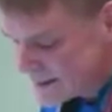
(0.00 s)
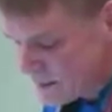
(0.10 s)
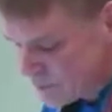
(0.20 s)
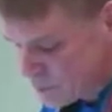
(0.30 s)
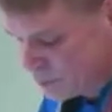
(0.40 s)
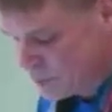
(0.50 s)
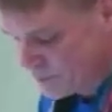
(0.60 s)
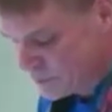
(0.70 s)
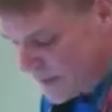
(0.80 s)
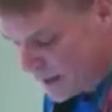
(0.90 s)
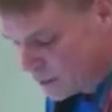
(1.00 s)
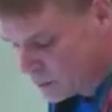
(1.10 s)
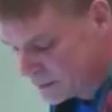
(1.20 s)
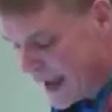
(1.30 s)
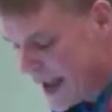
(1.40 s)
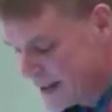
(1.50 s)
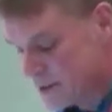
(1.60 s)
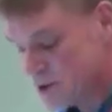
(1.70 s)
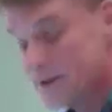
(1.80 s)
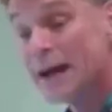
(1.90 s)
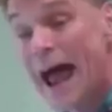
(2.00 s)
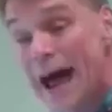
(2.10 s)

some truth to that old adage that